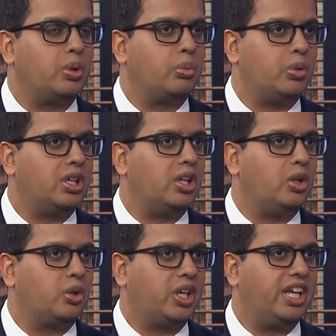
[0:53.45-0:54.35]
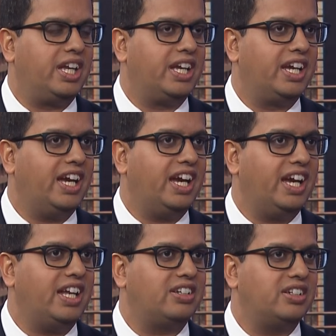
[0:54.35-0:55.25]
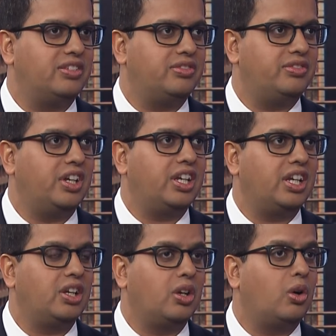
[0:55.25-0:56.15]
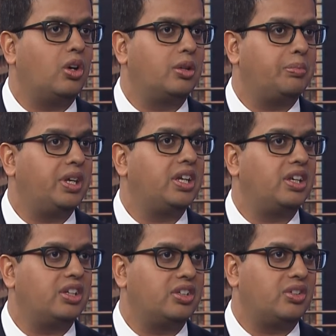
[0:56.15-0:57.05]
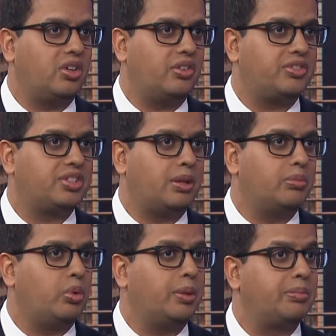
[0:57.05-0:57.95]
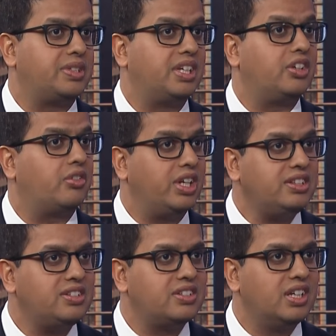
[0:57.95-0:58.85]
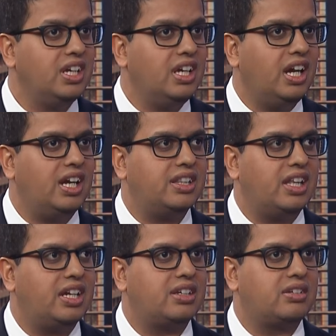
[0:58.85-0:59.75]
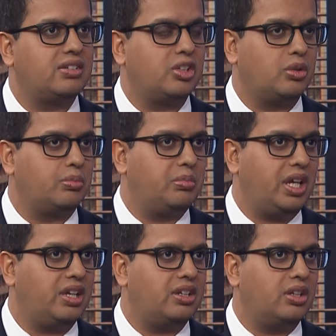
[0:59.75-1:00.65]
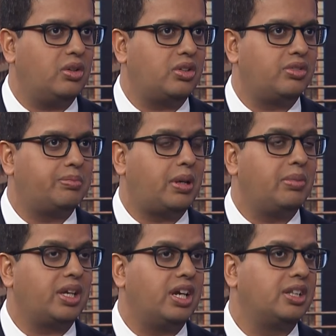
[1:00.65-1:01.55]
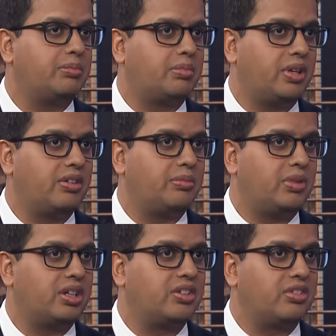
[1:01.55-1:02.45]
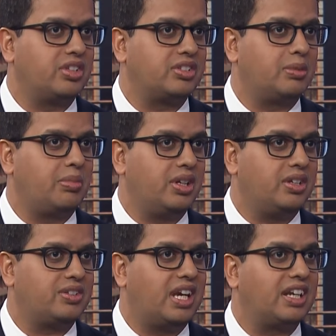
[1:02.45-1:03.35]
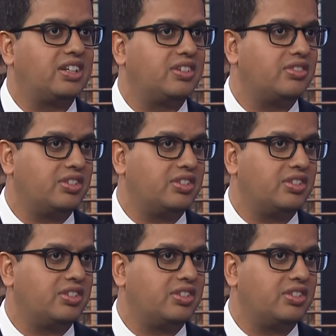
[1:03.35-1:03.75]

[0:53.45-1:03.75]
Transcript: we were looking at a very long period of sub 1% rates. And that, you know, made a lot of the public and the private market real estate players act